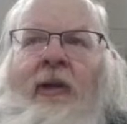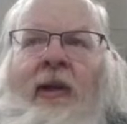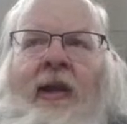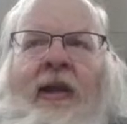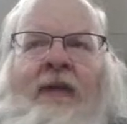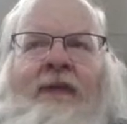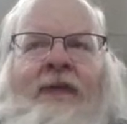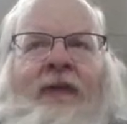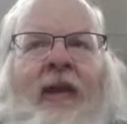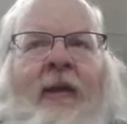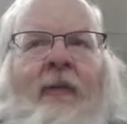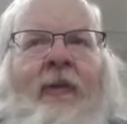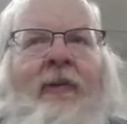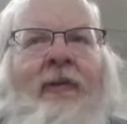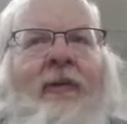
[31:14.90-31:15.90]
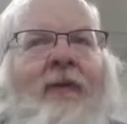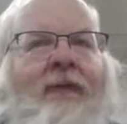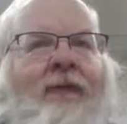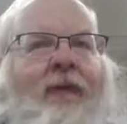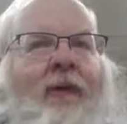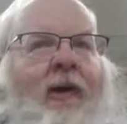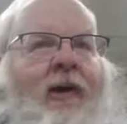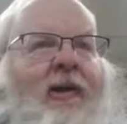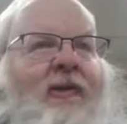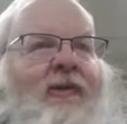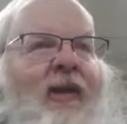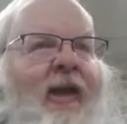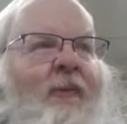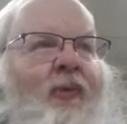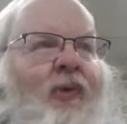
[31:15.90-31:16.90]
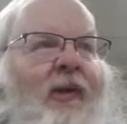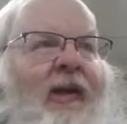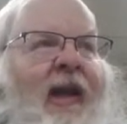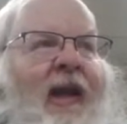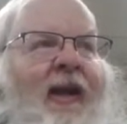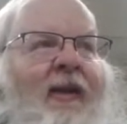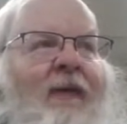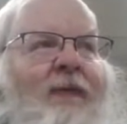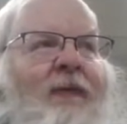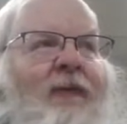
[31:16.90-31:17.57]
If they were a fraud, they would have